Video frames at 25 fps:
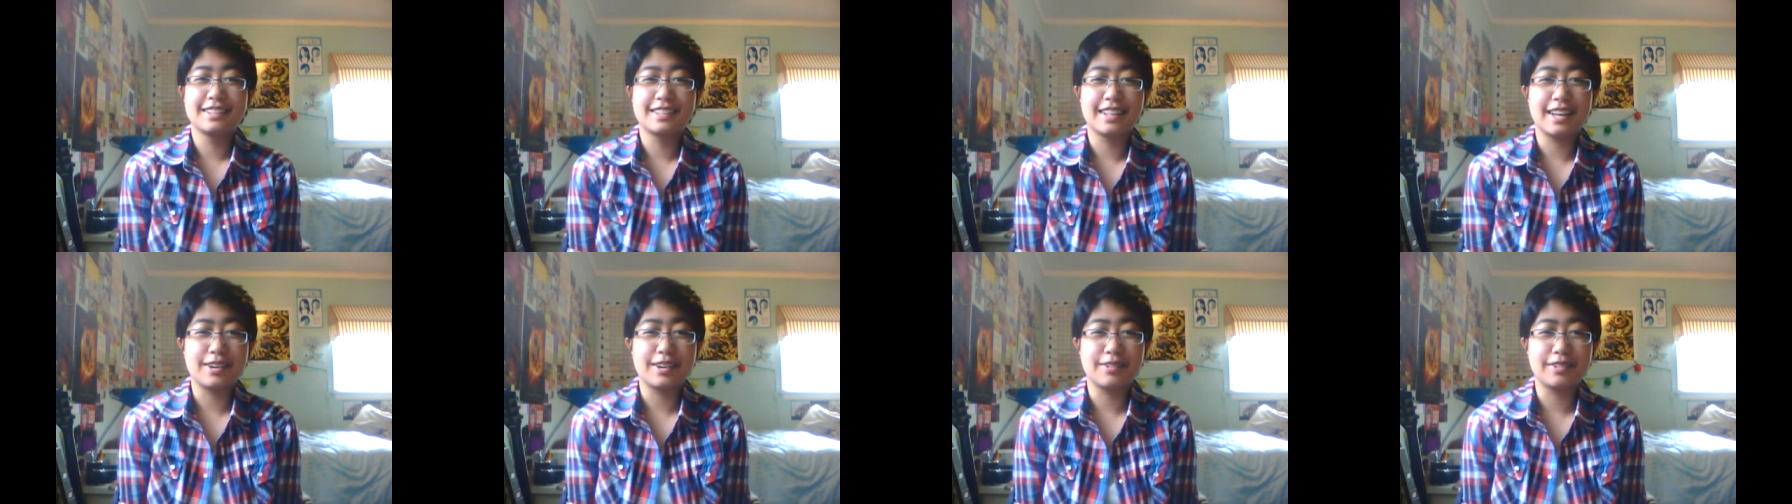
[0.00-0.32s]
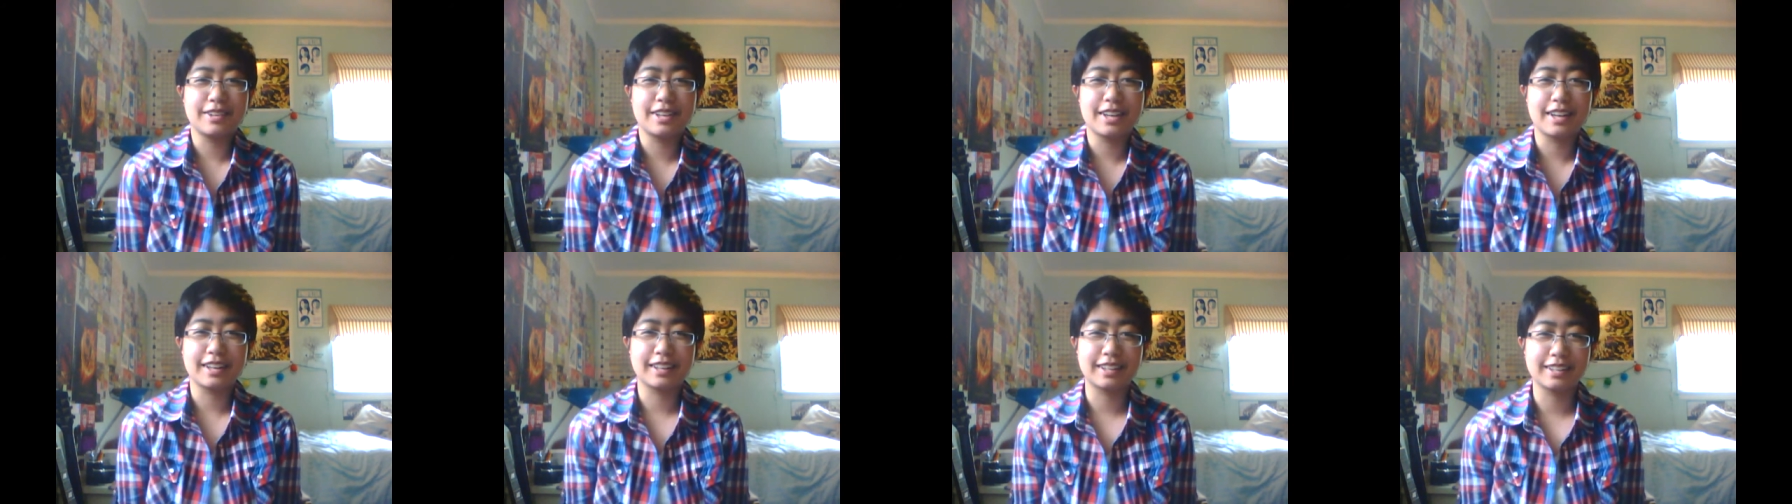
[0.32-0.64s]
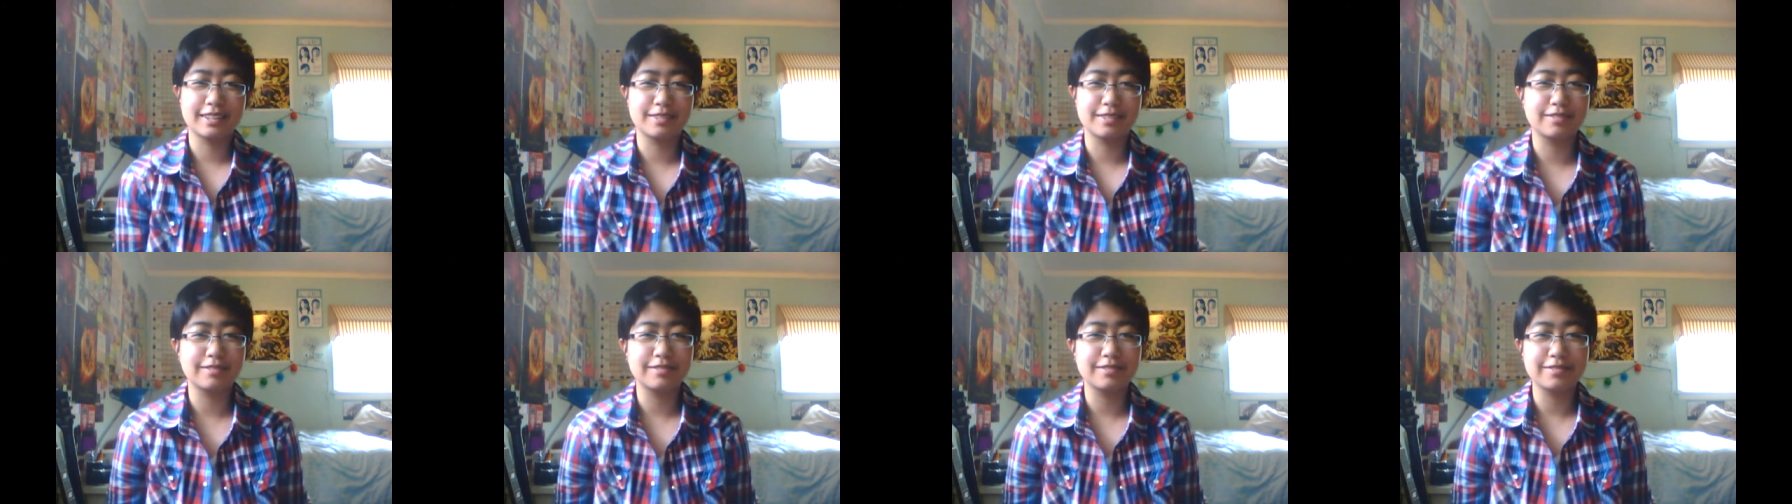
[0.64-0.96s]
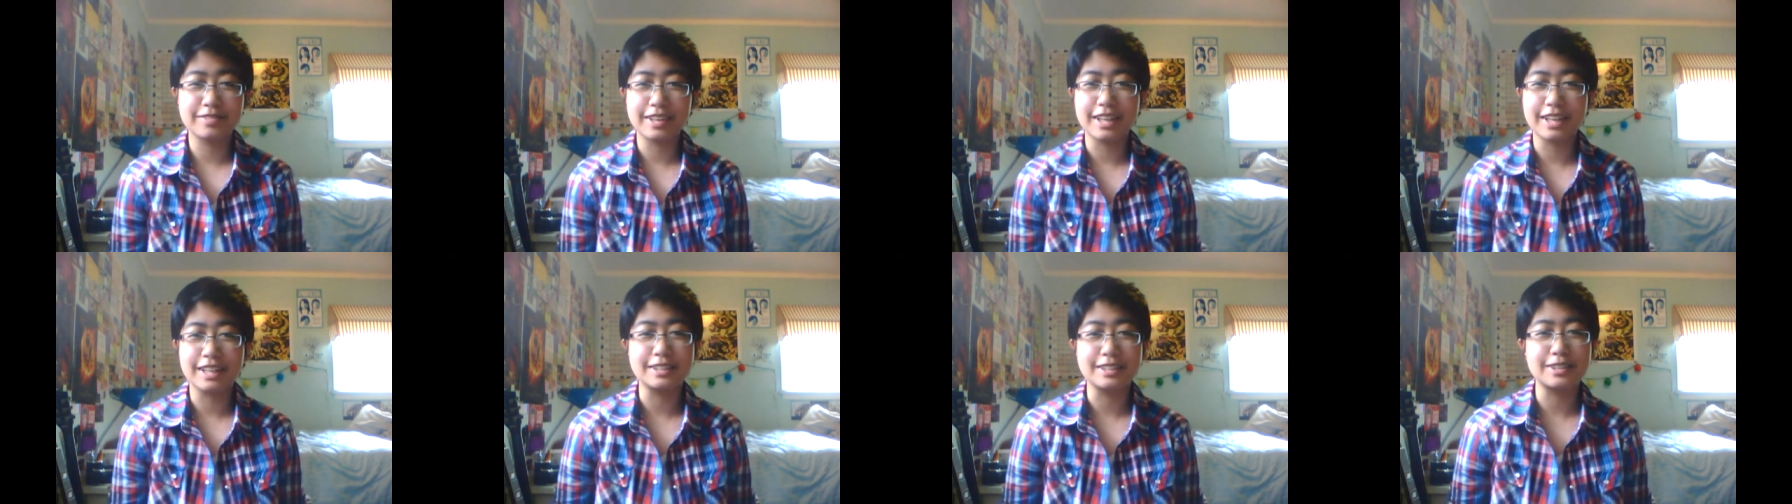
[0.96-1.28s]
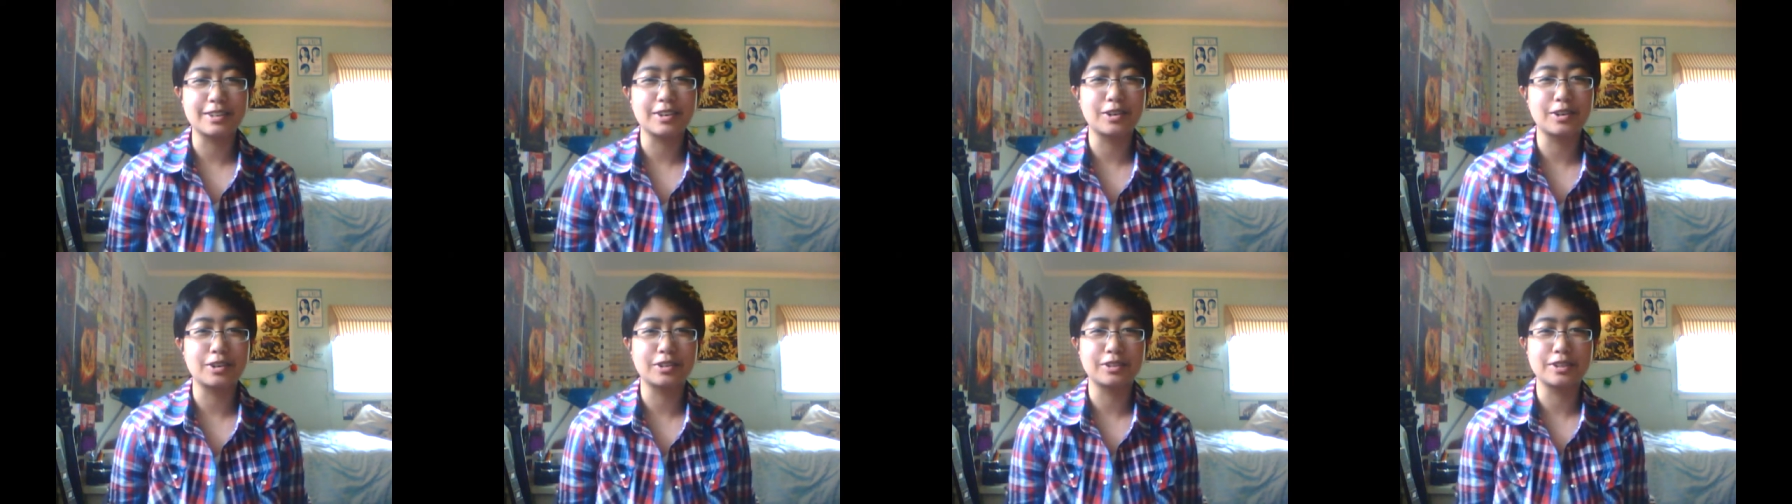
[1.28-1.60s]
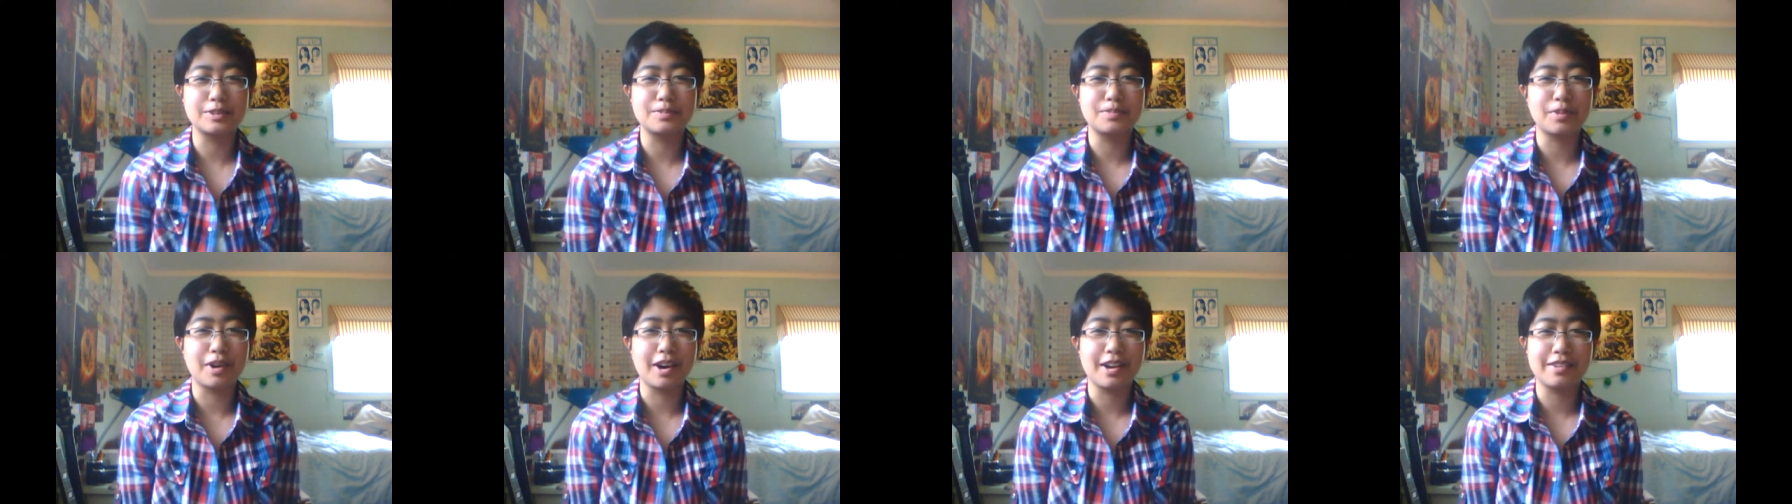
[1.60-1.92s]
That way I can
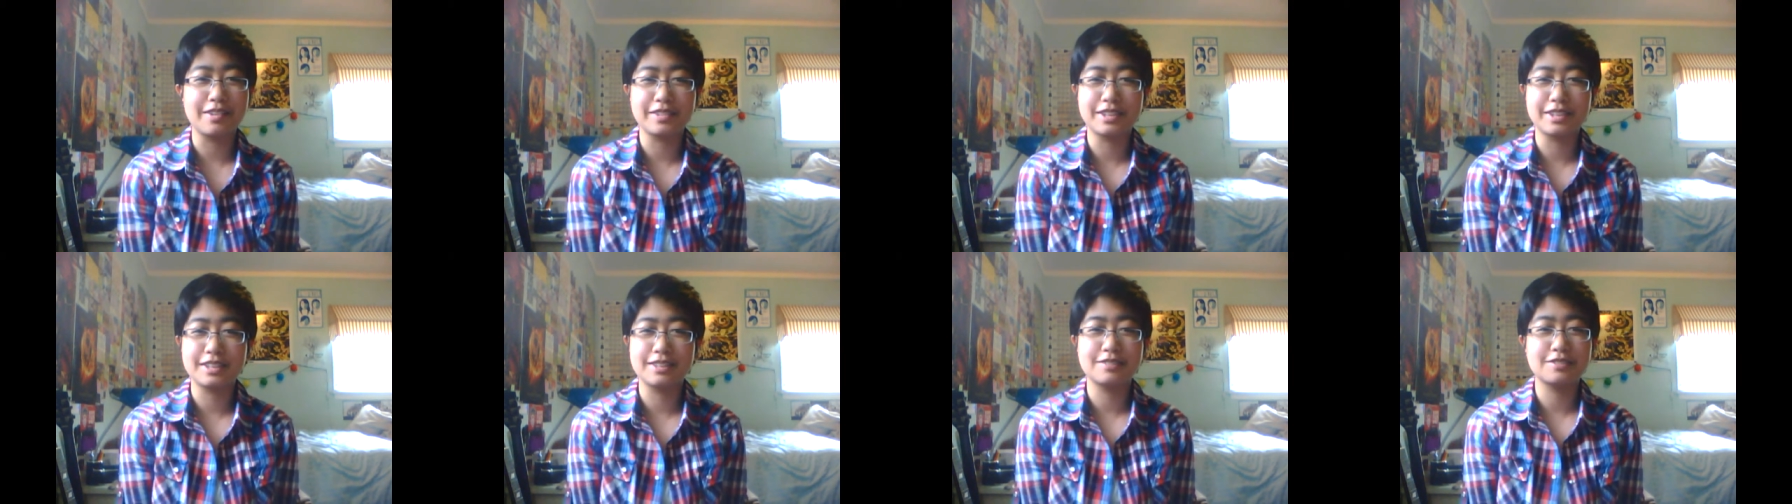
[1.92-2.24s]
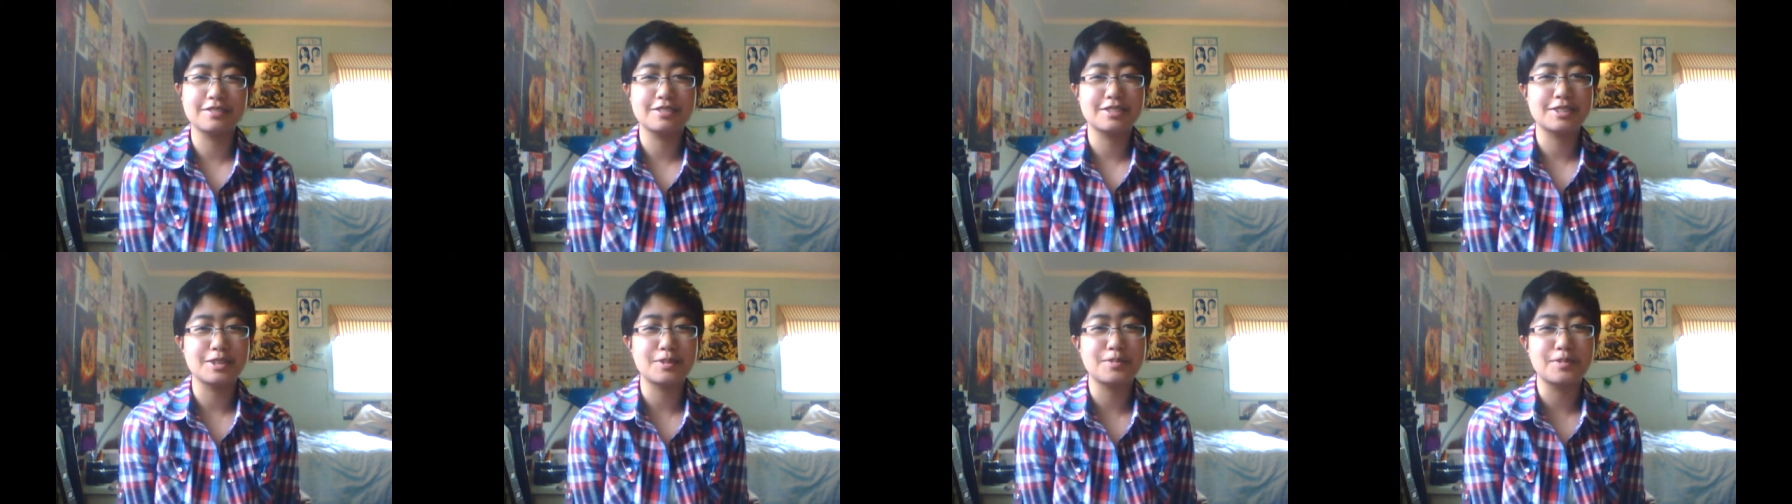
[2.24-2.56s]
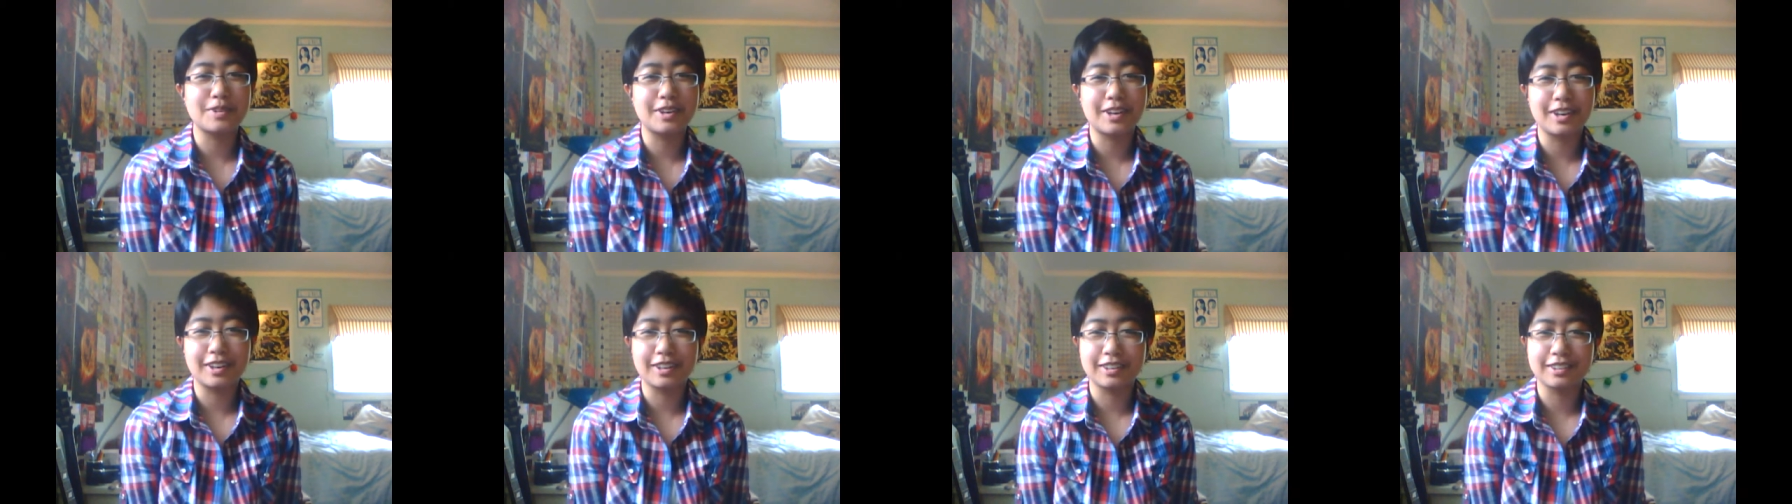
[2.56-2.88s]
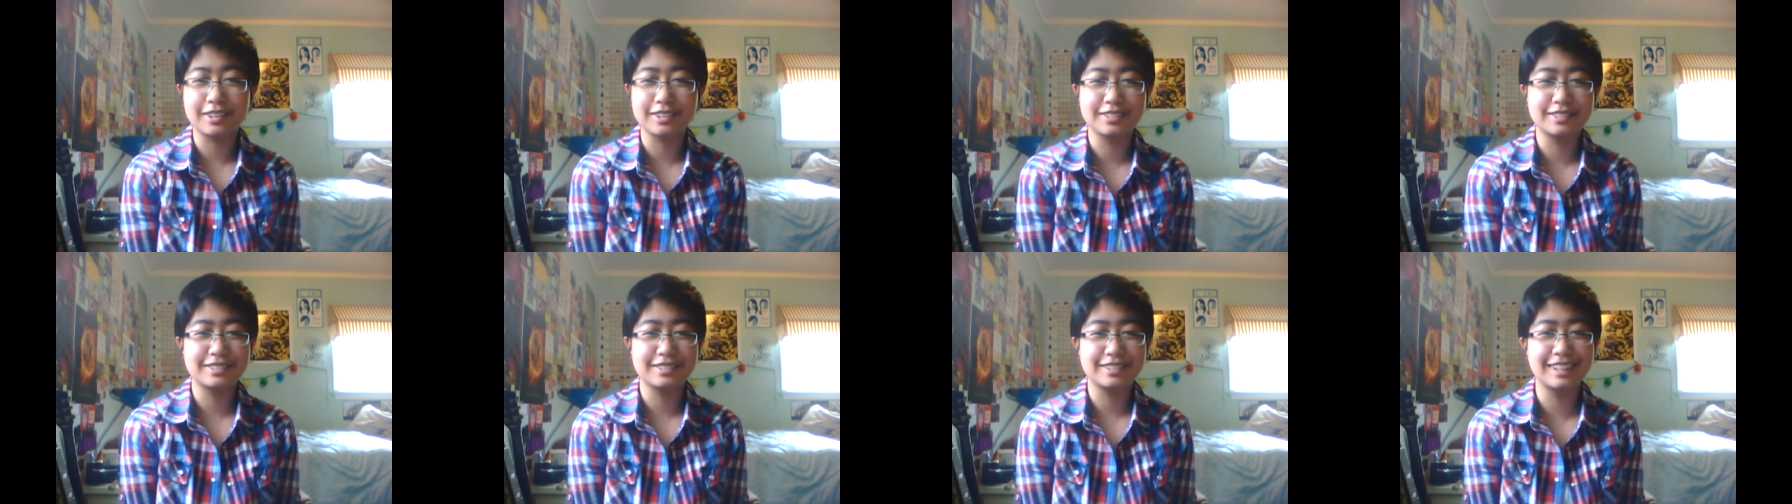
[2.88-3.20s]
fangirl in private somewhere.